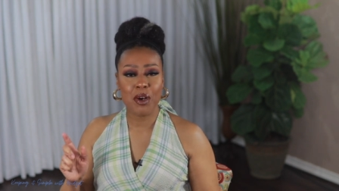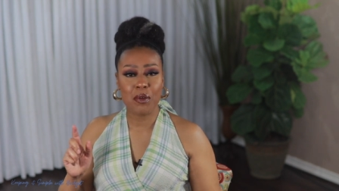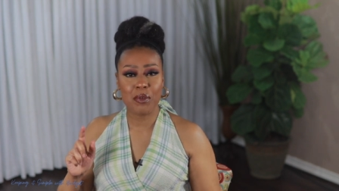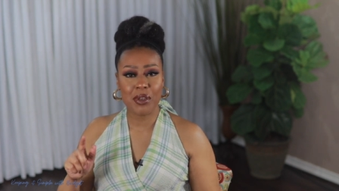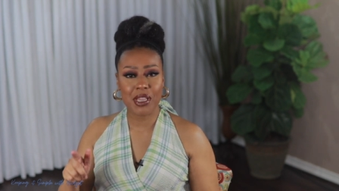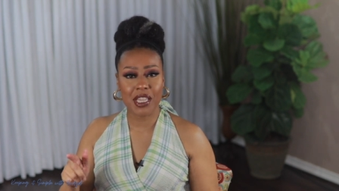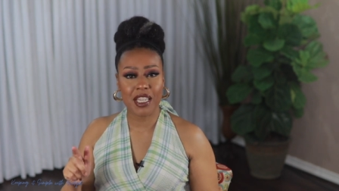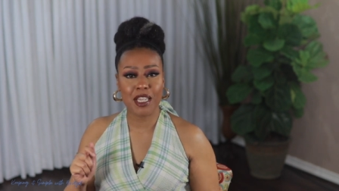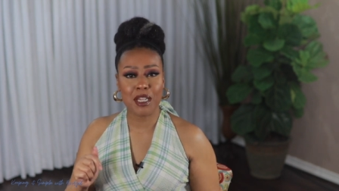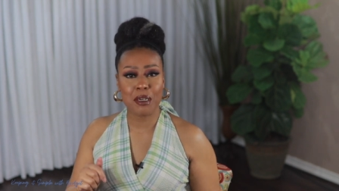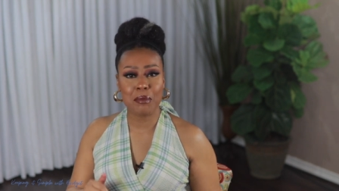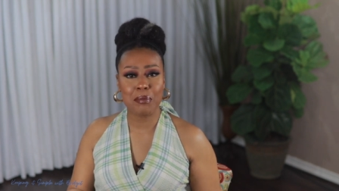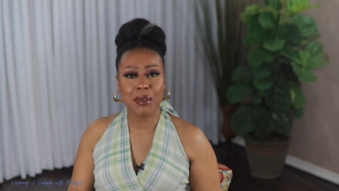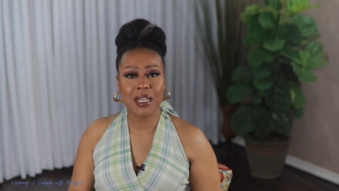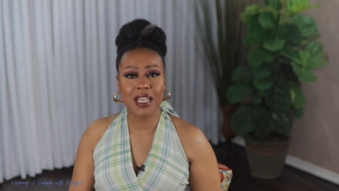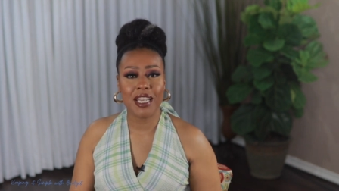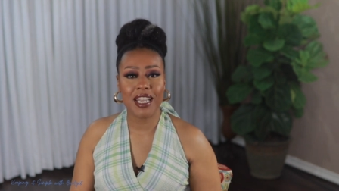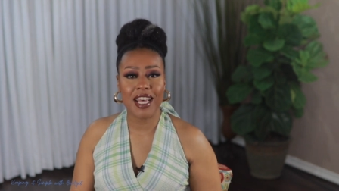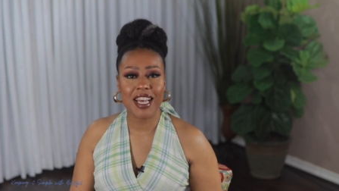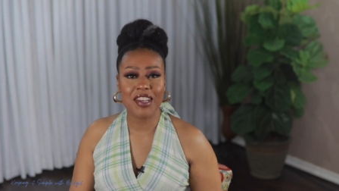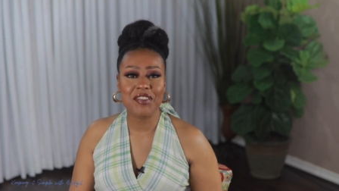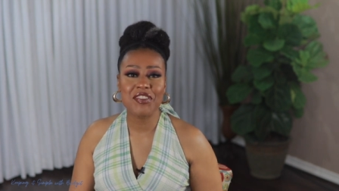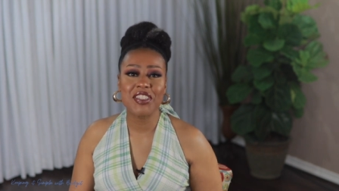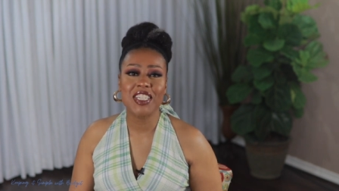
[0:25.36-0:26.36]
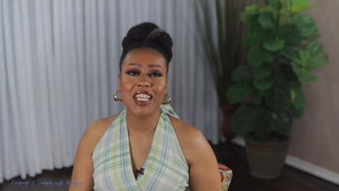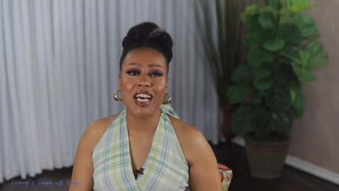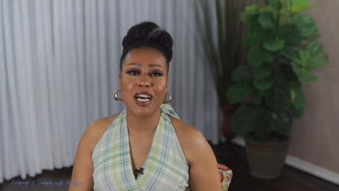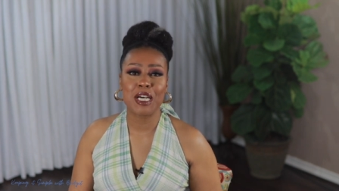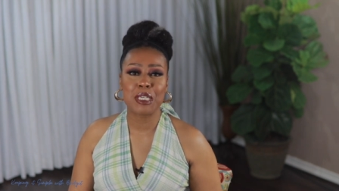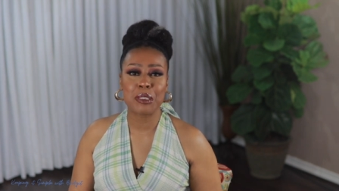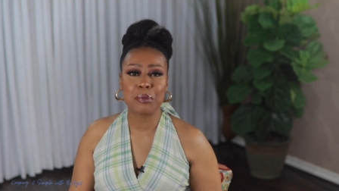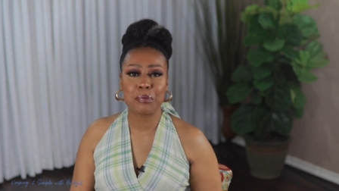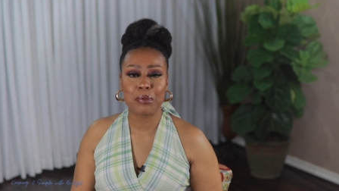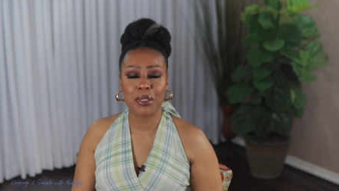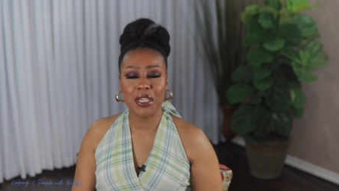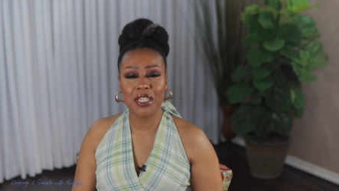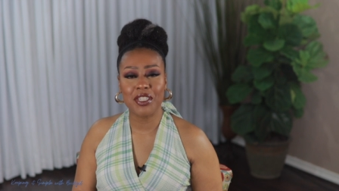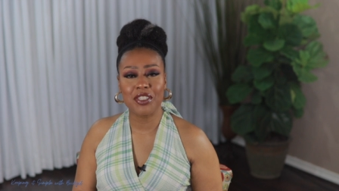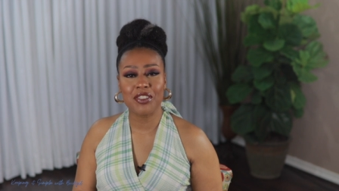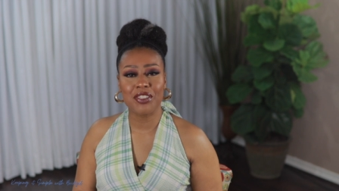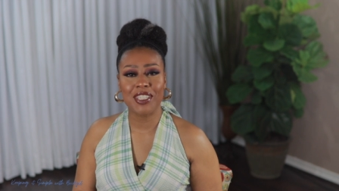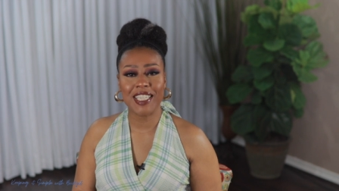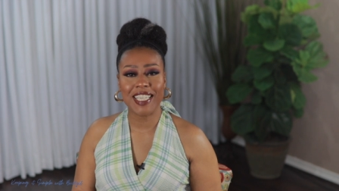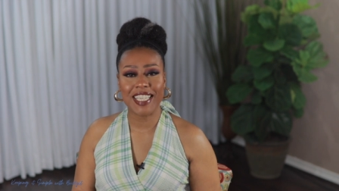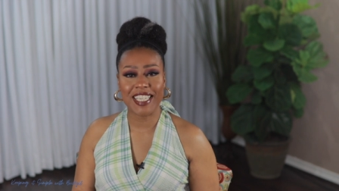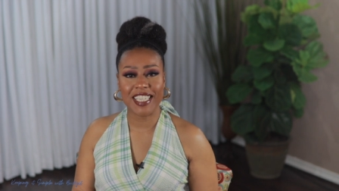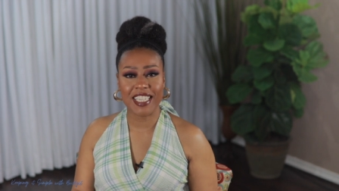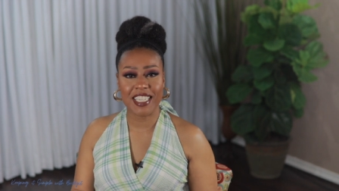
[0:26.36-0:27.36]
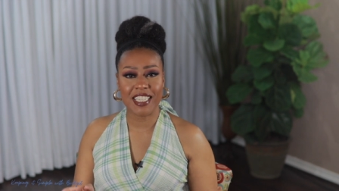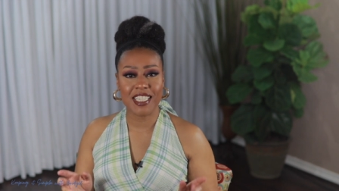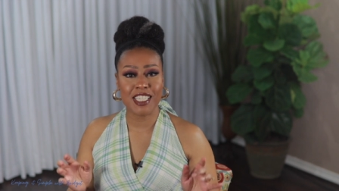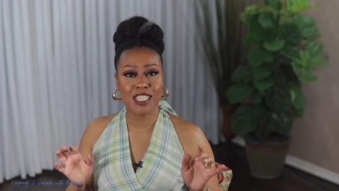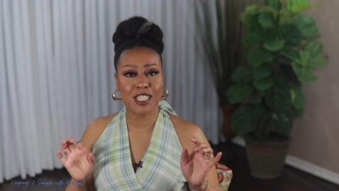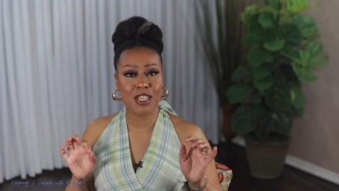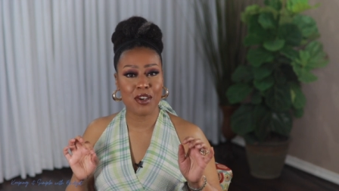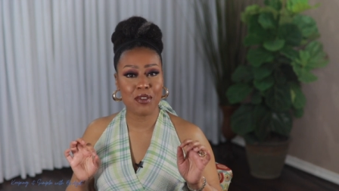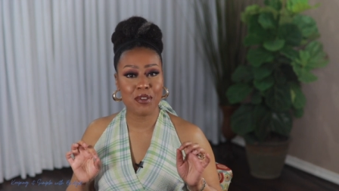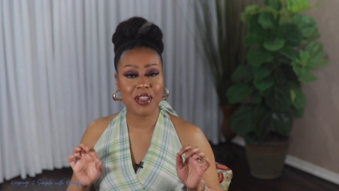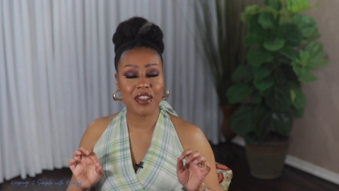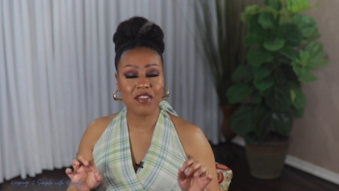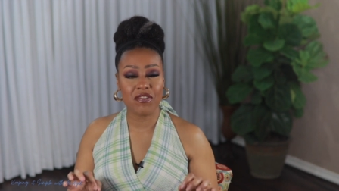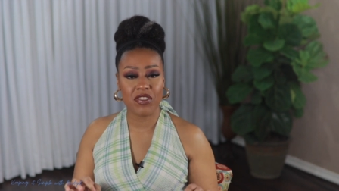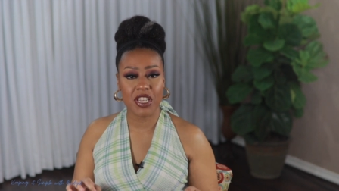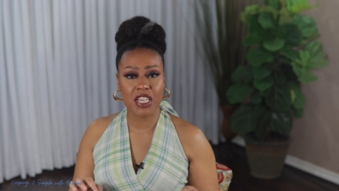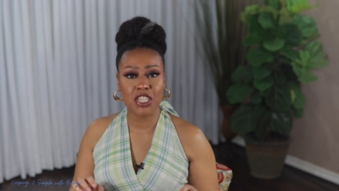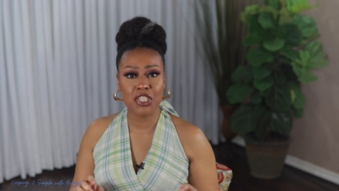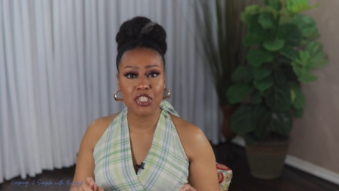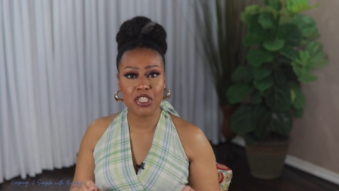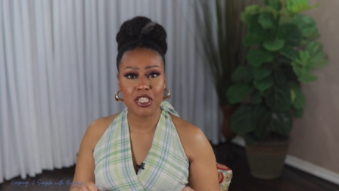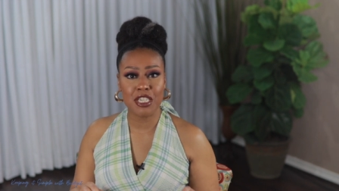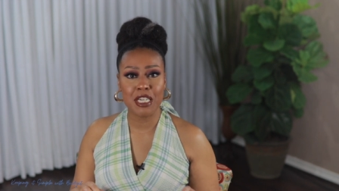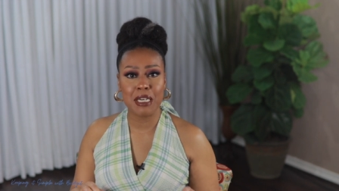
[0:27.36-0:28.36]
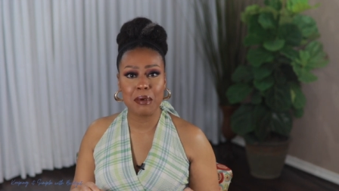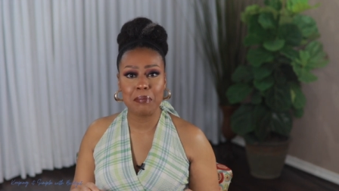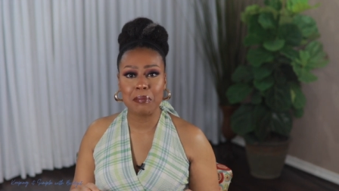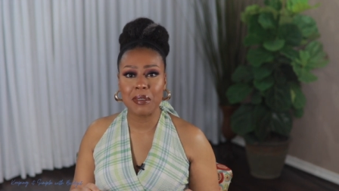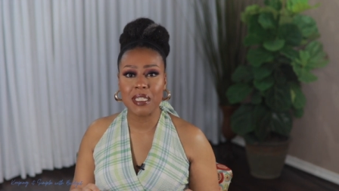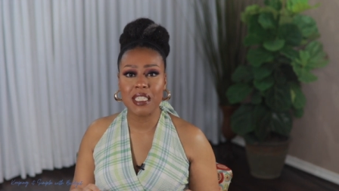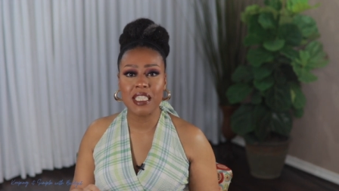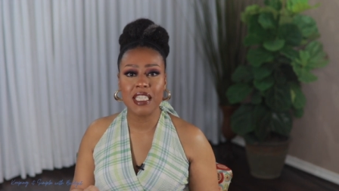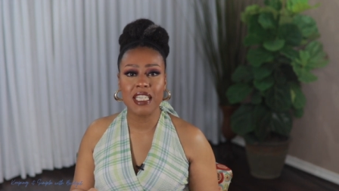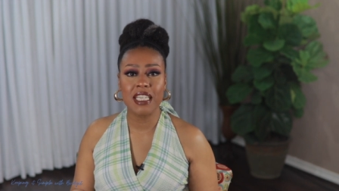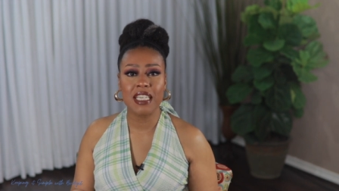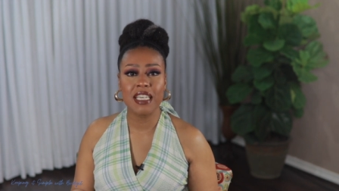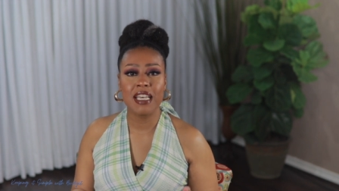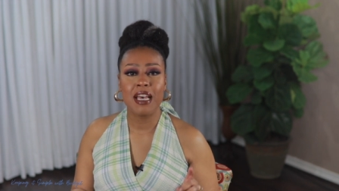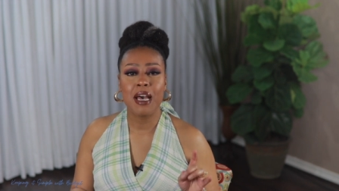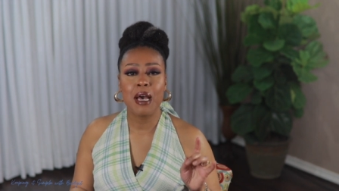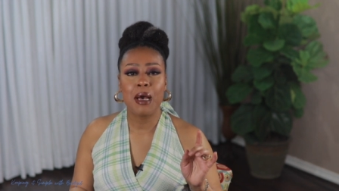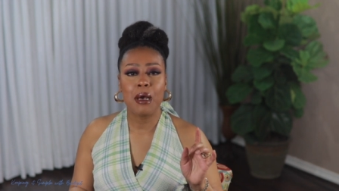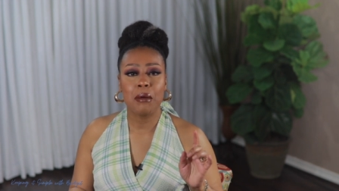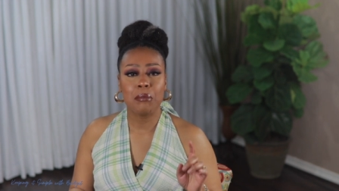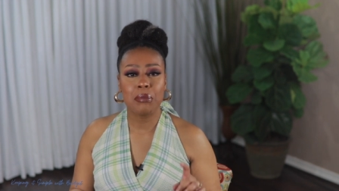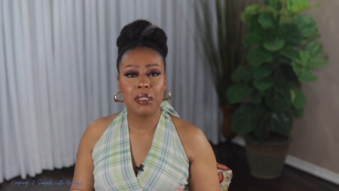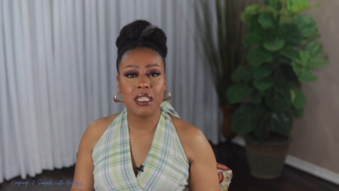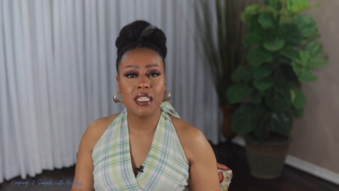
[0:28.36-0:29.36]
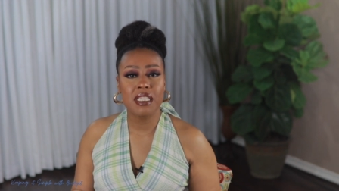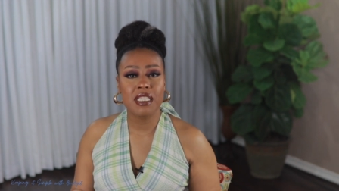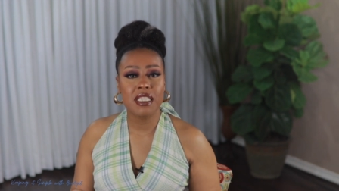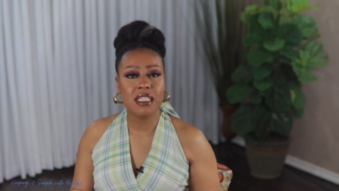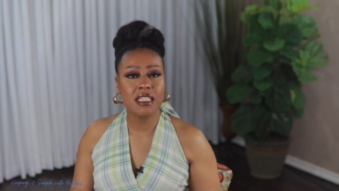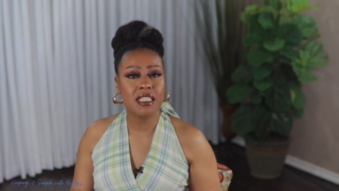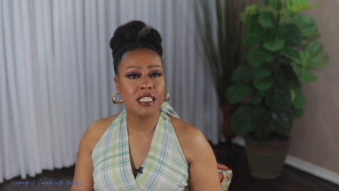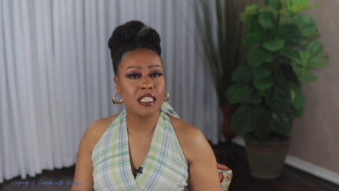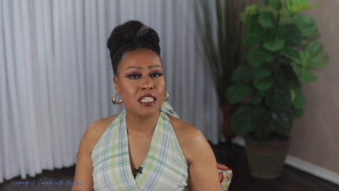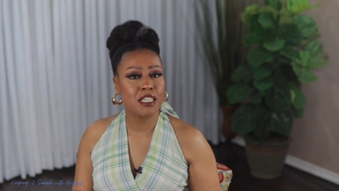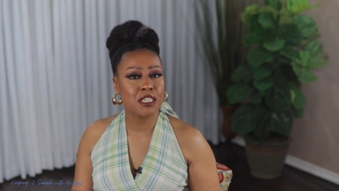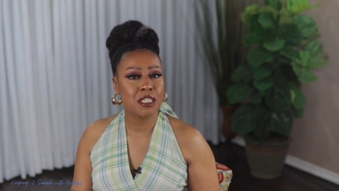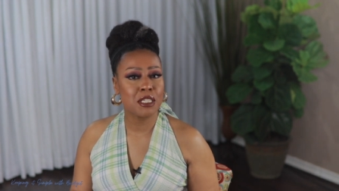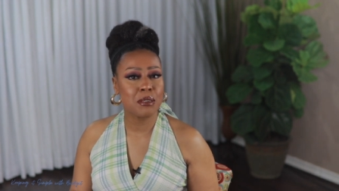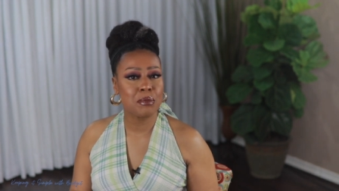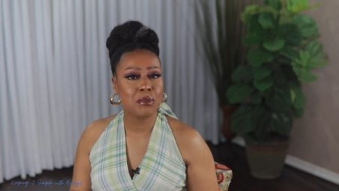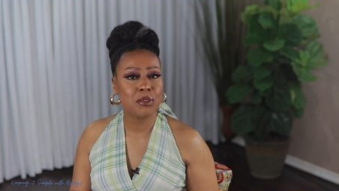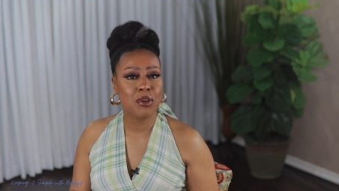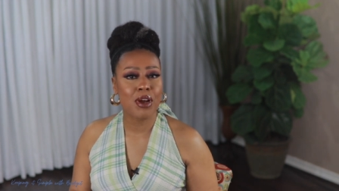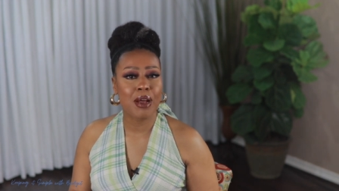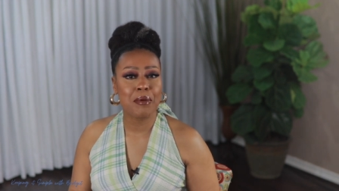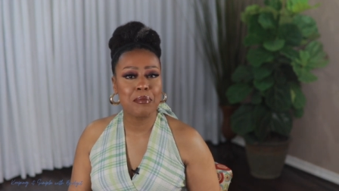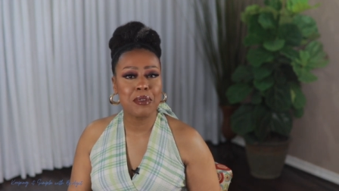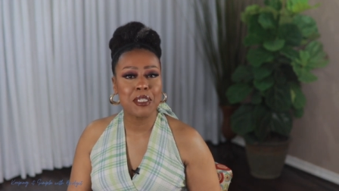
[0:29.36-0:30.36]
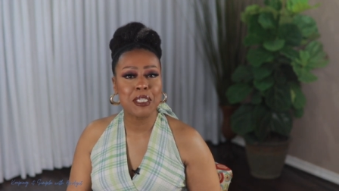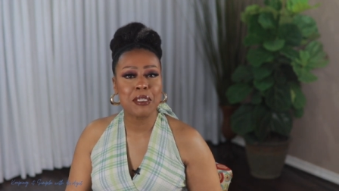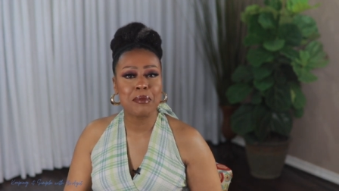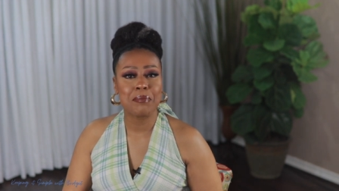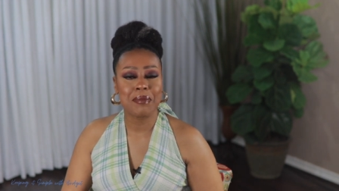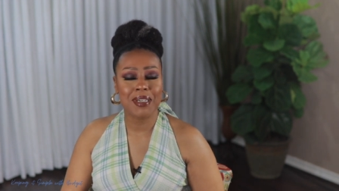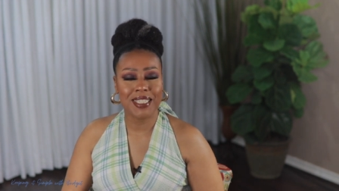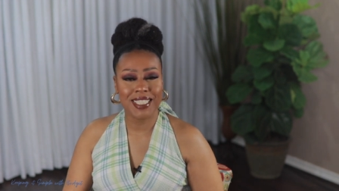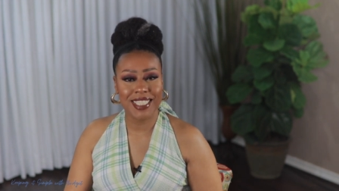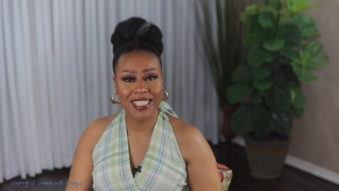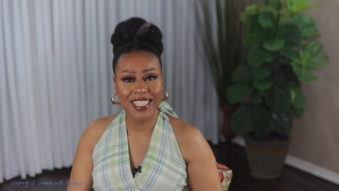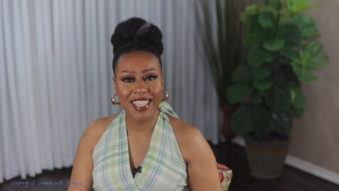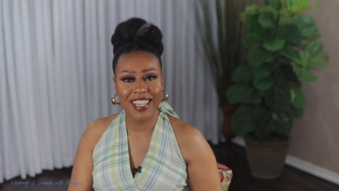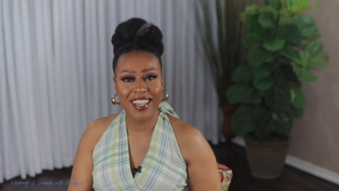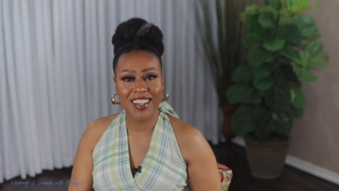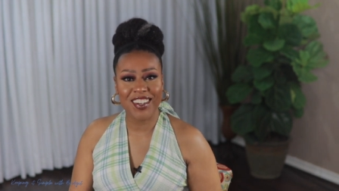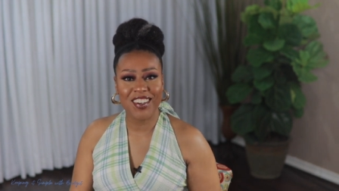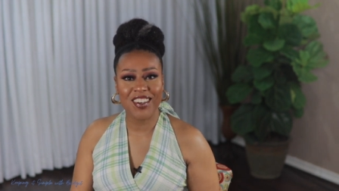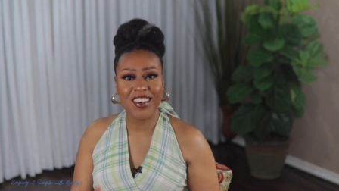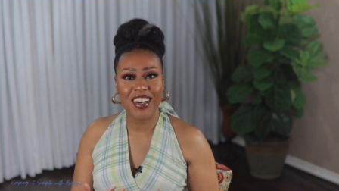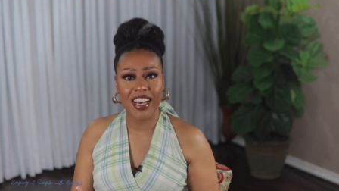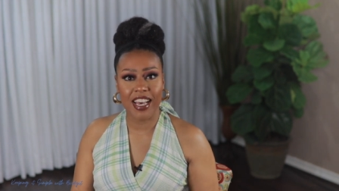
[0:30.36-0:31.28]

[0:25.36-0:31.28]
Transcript: with a little bit of lifestyle sprinkled in. So if that's your cup of tea, please consider subscribing to my channel.